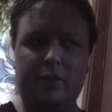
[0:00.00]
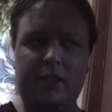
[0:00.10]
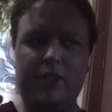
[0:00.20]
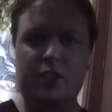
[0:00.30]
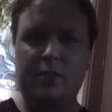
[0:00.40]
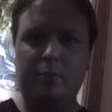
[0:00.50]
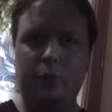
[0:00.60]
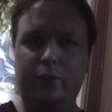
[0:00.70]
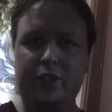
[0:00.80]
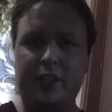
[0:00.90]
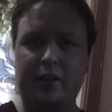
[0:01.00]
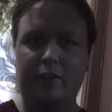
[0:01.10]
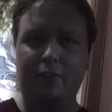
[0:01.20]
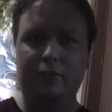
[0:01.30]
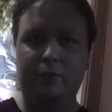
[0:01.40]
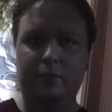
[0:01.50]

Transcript: DC movies have